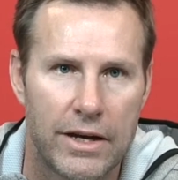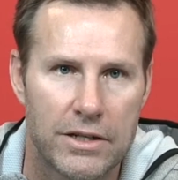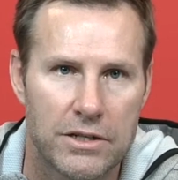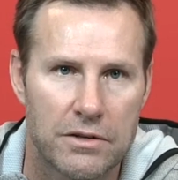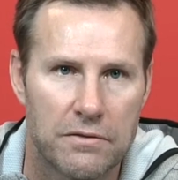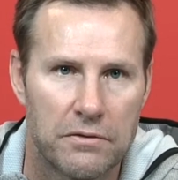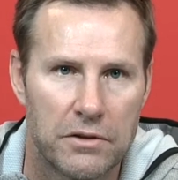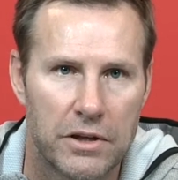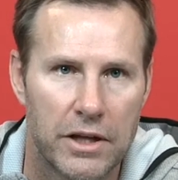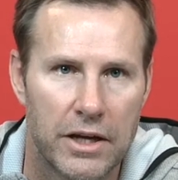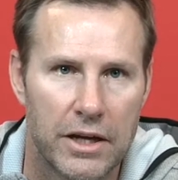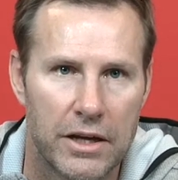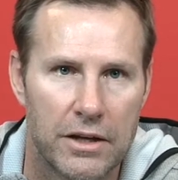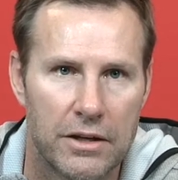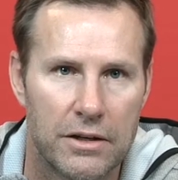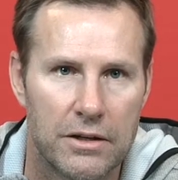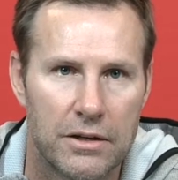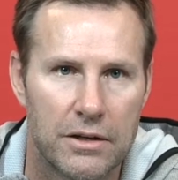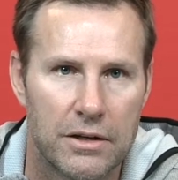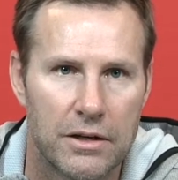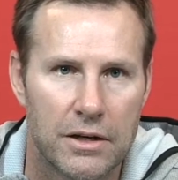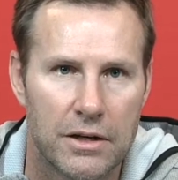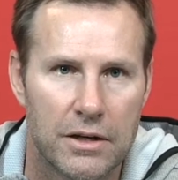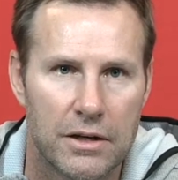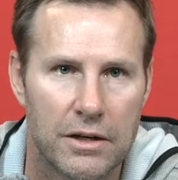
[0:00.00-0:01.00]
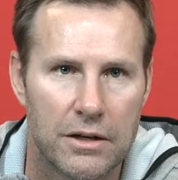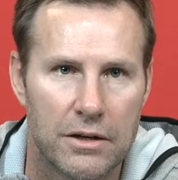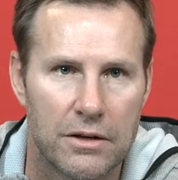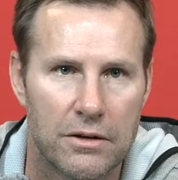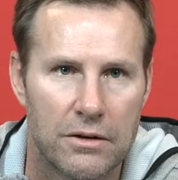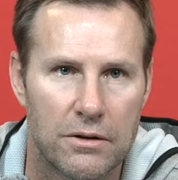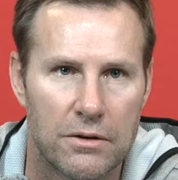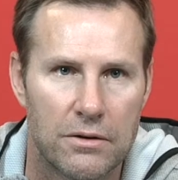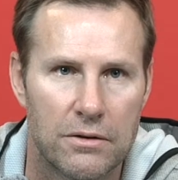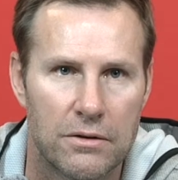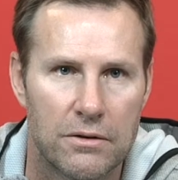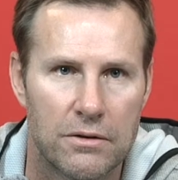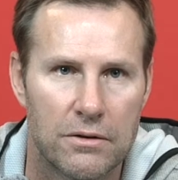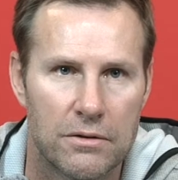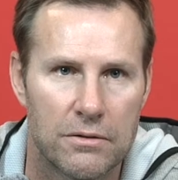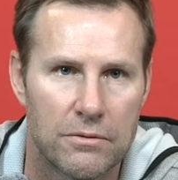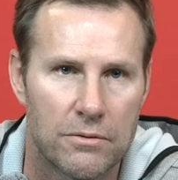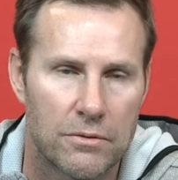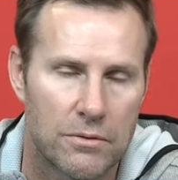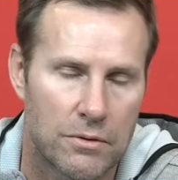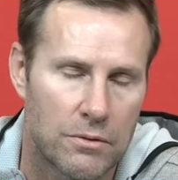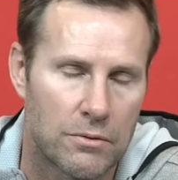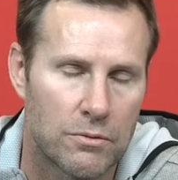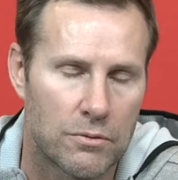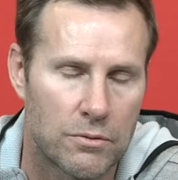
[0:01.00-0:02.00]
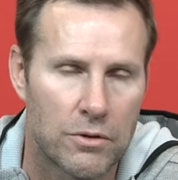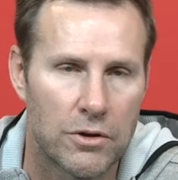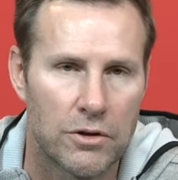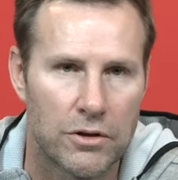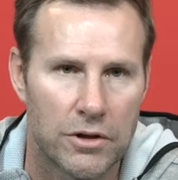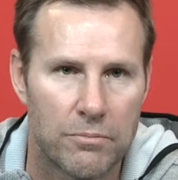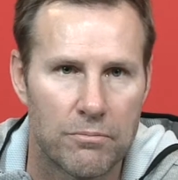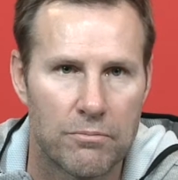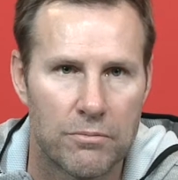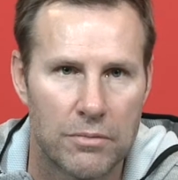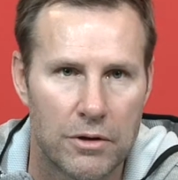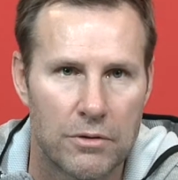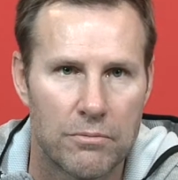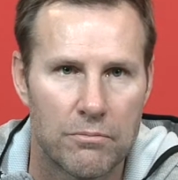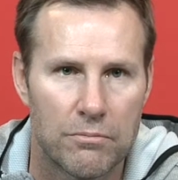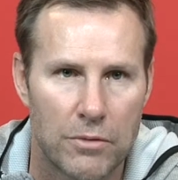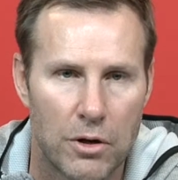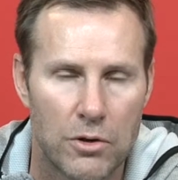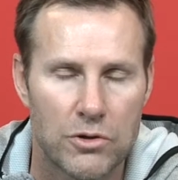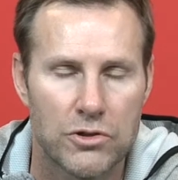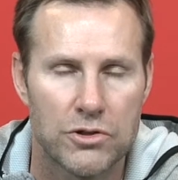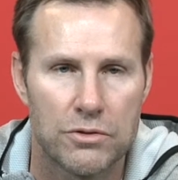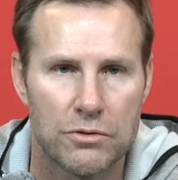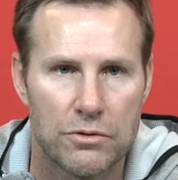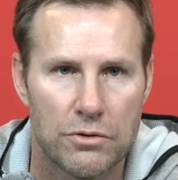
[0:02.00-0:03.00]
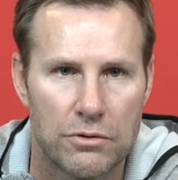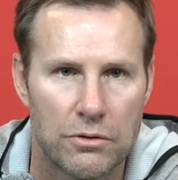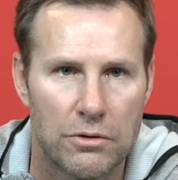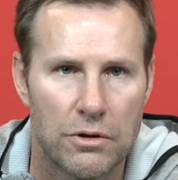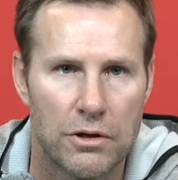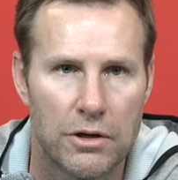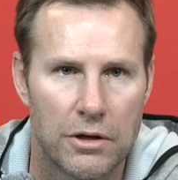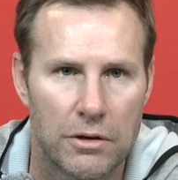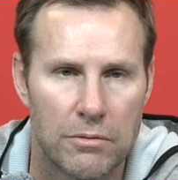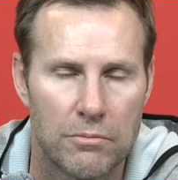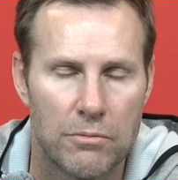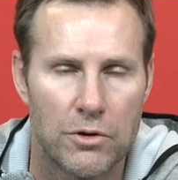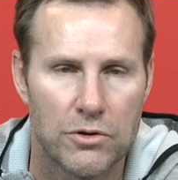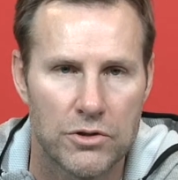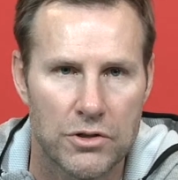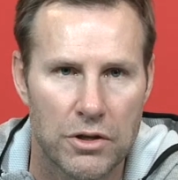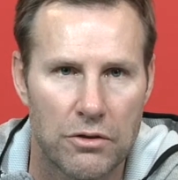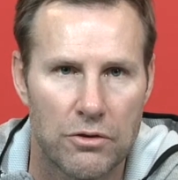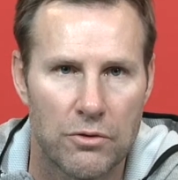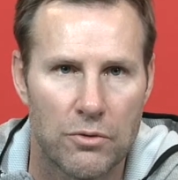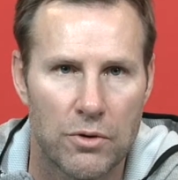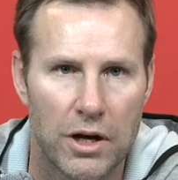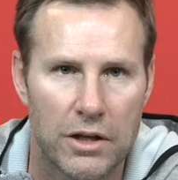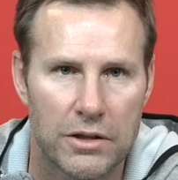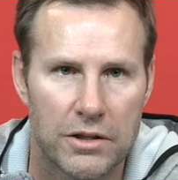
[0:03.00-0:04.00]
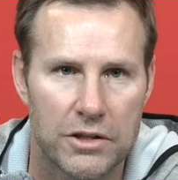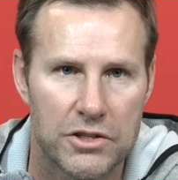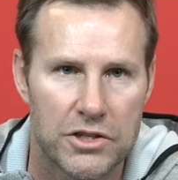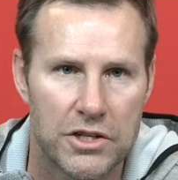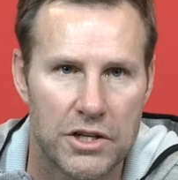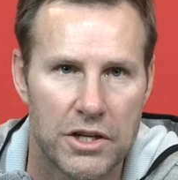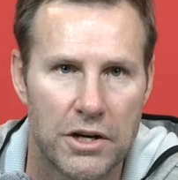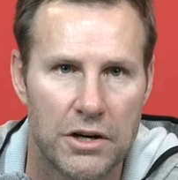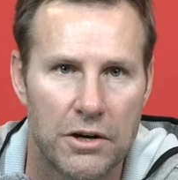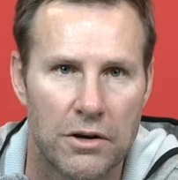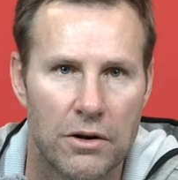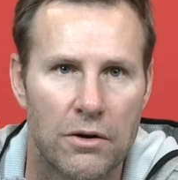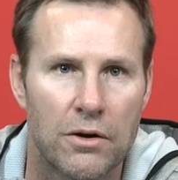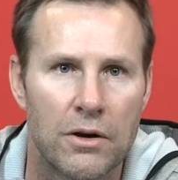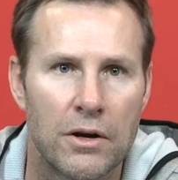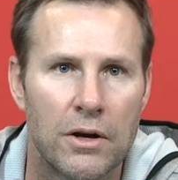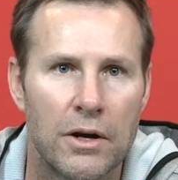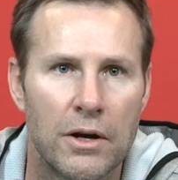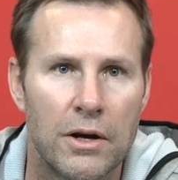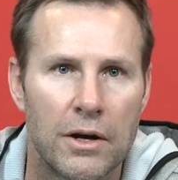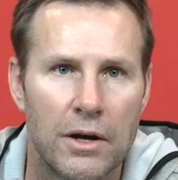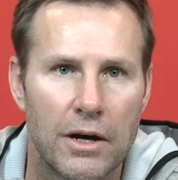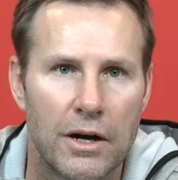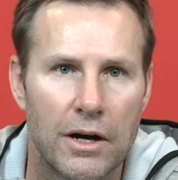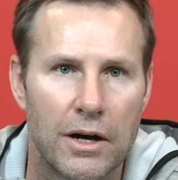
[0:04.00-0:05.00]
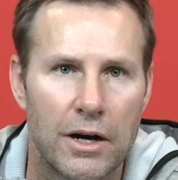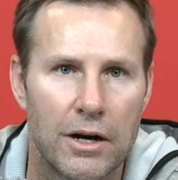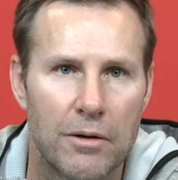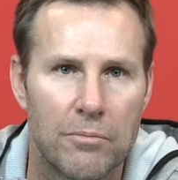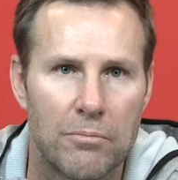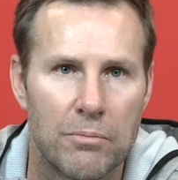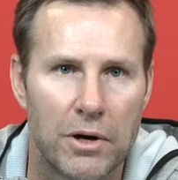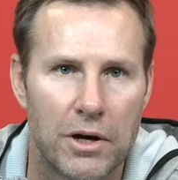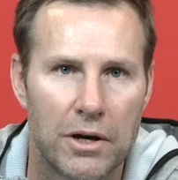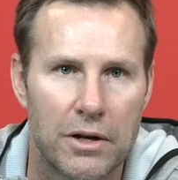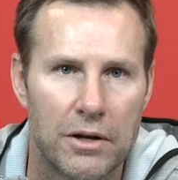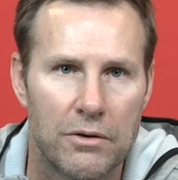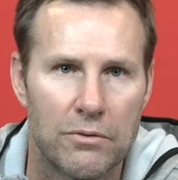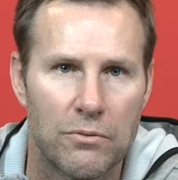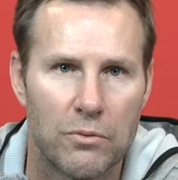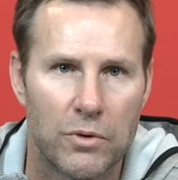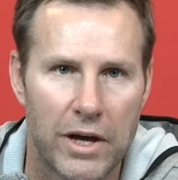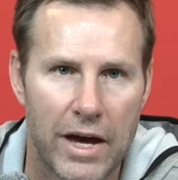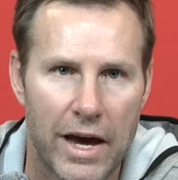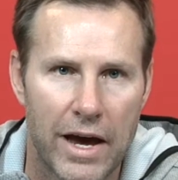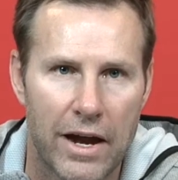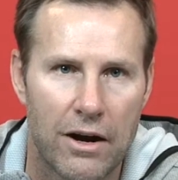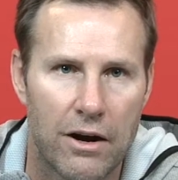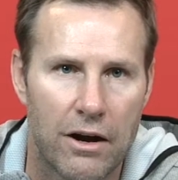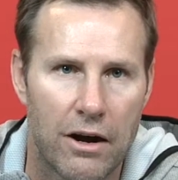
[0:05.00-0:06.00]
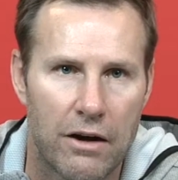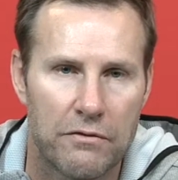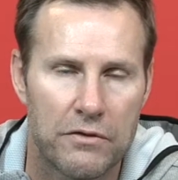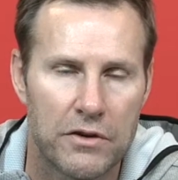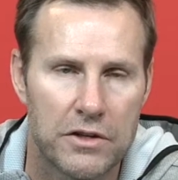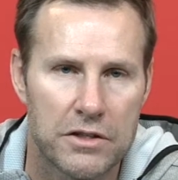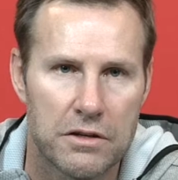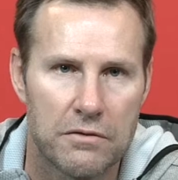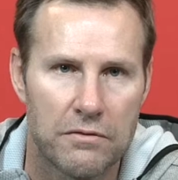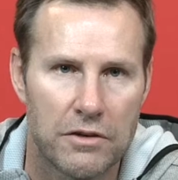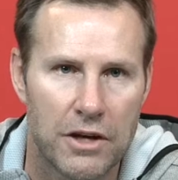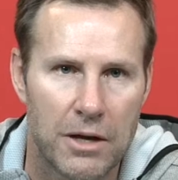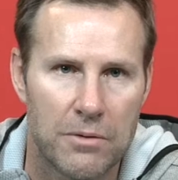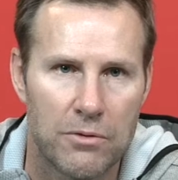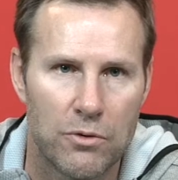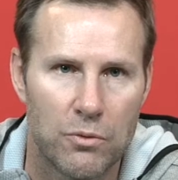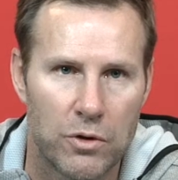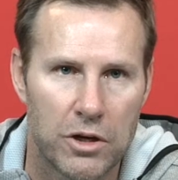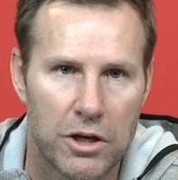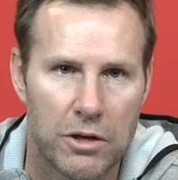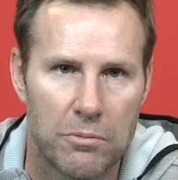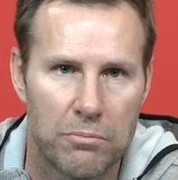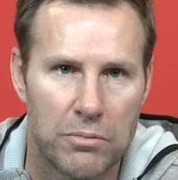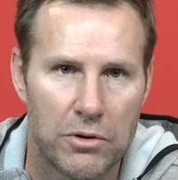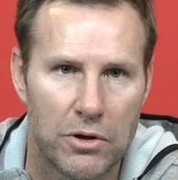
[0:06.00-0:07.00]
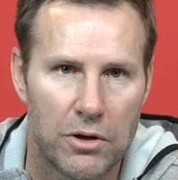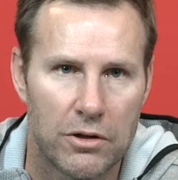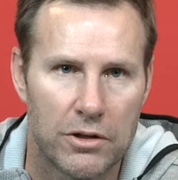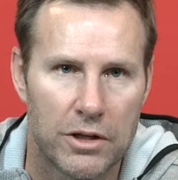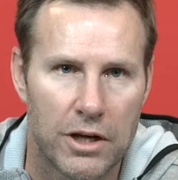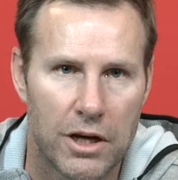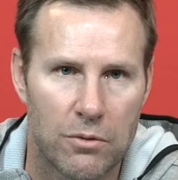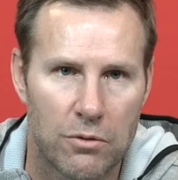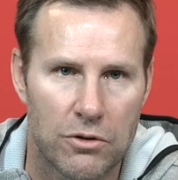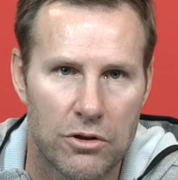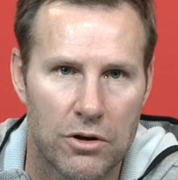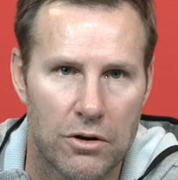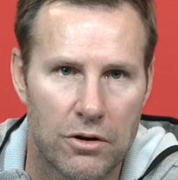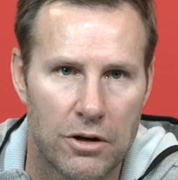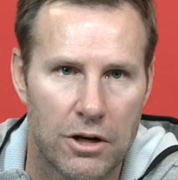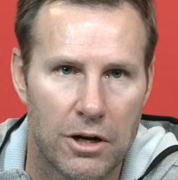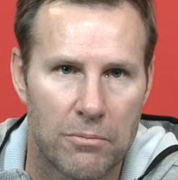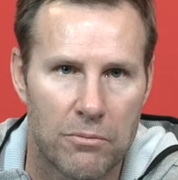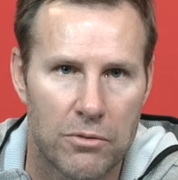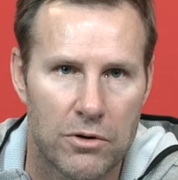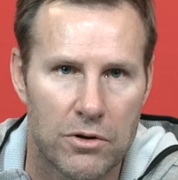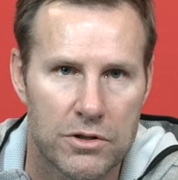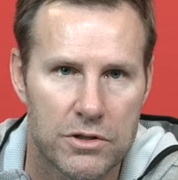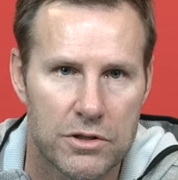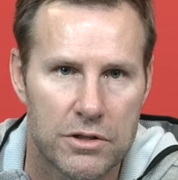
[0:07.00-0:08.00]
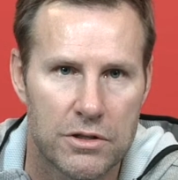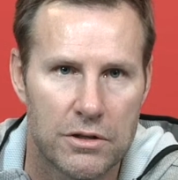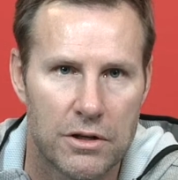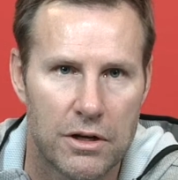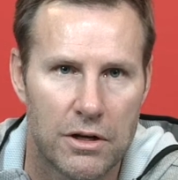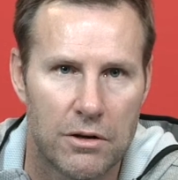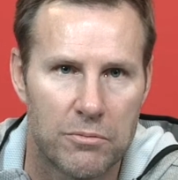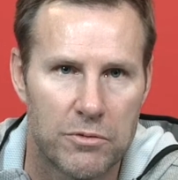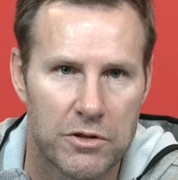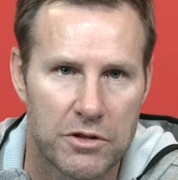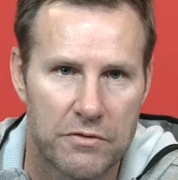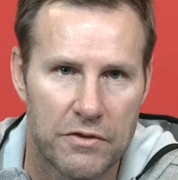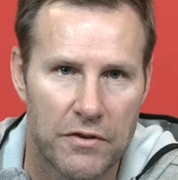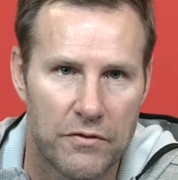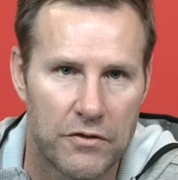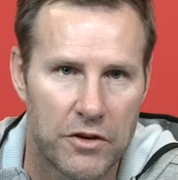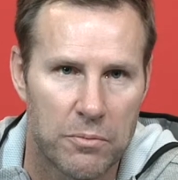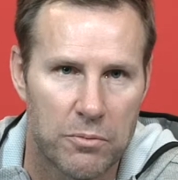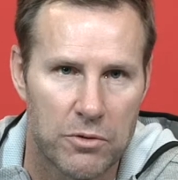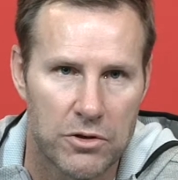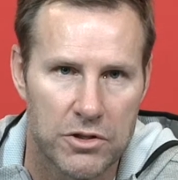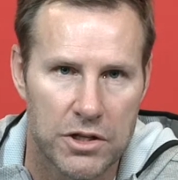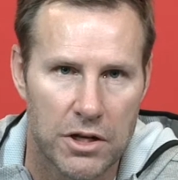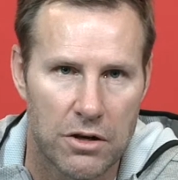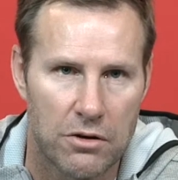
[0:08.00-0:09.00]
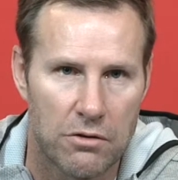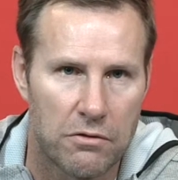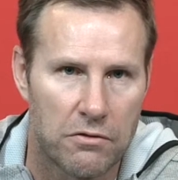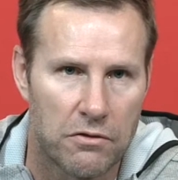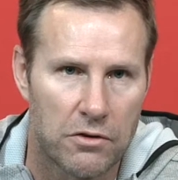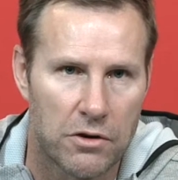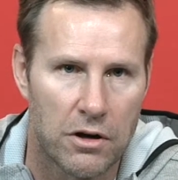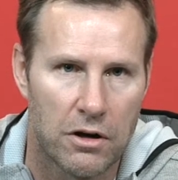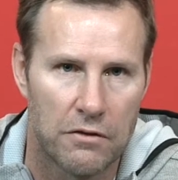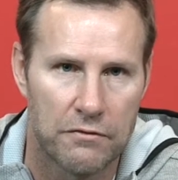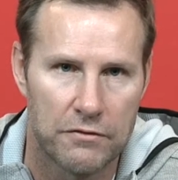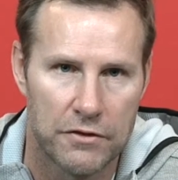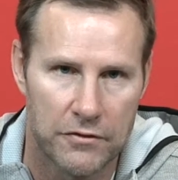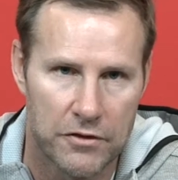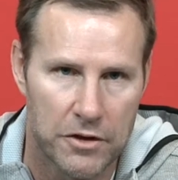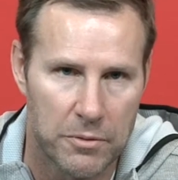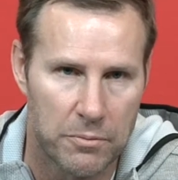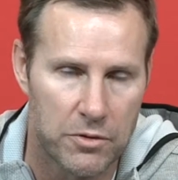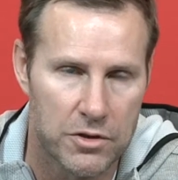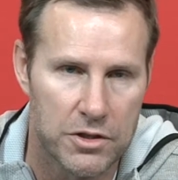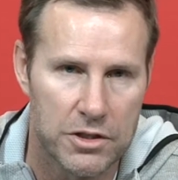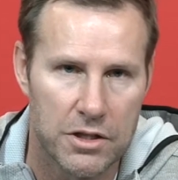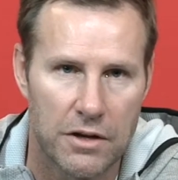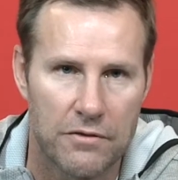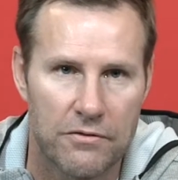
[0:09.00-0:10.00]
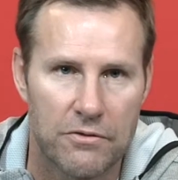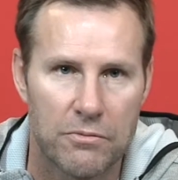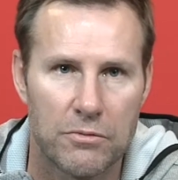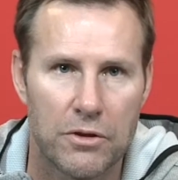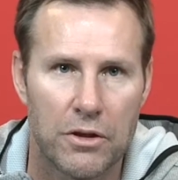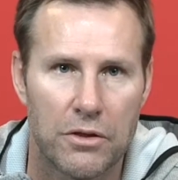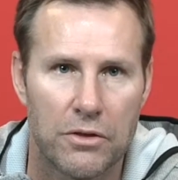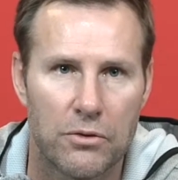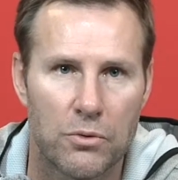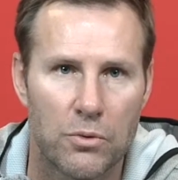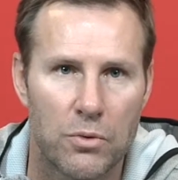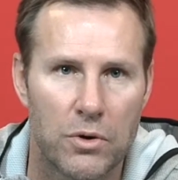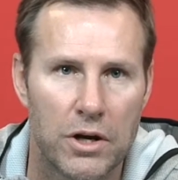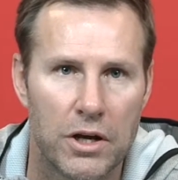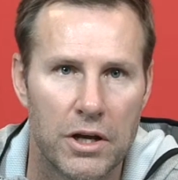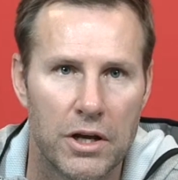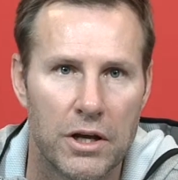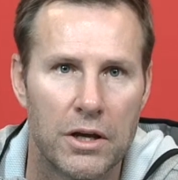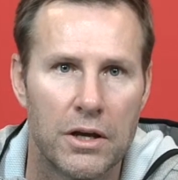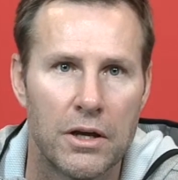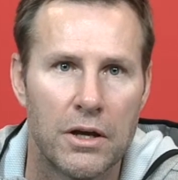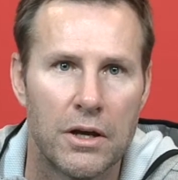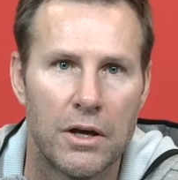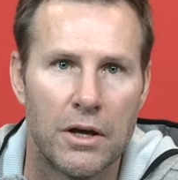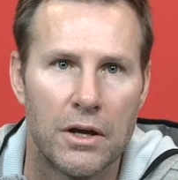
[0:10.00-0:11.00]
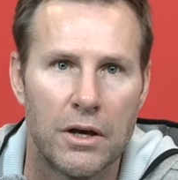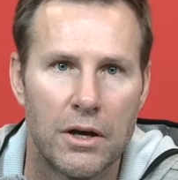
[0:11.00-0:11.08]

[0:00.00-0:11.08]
as of late, you know, really mostly throughout this year. But we had an offensive game that we can build on with our numbers, almost 50% overall, 50% from the three.